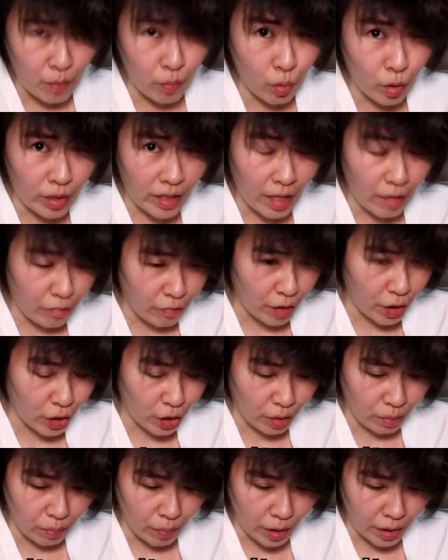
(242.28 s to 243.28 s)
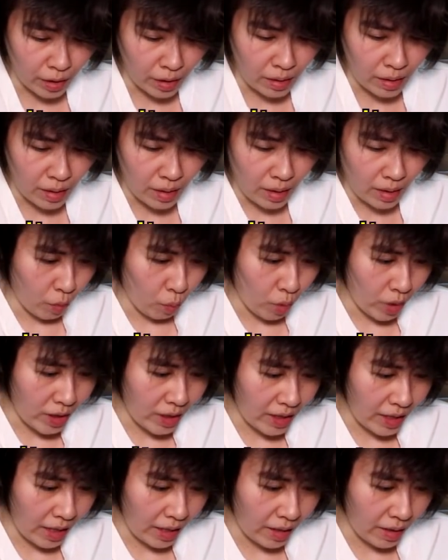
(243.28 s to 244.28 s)
the multifunction button, for 1
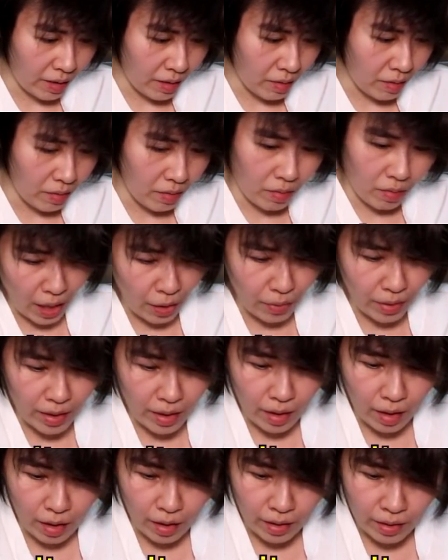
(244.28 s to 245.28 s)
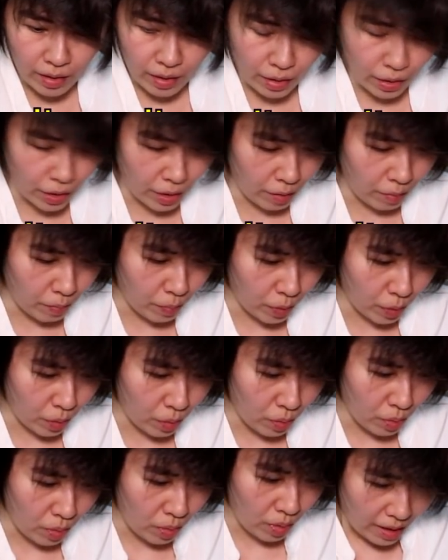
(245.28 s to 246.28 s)
second, powered it on, turned
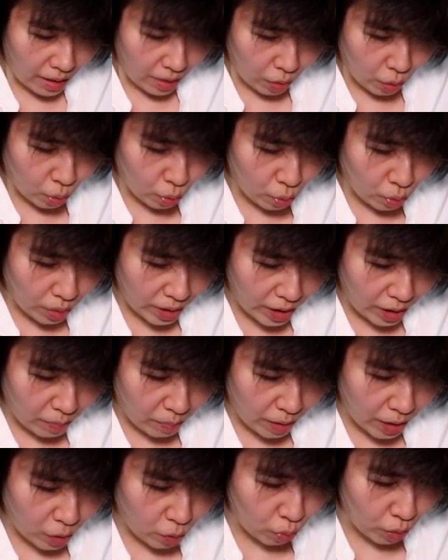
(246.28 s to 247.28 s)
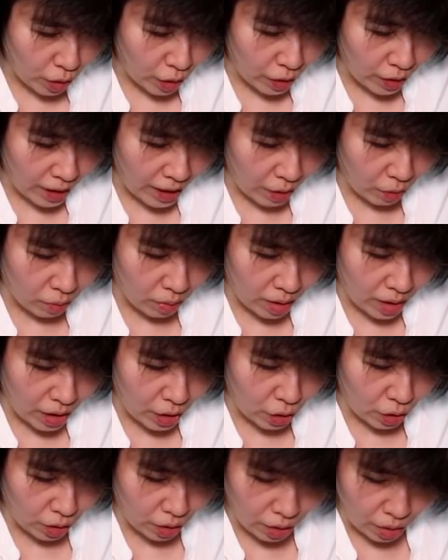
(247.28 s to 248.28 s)
blue, and the two earbuds will connect with
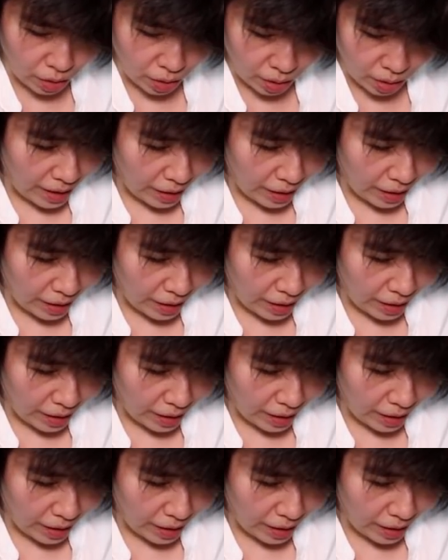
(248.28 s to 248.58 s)
each other.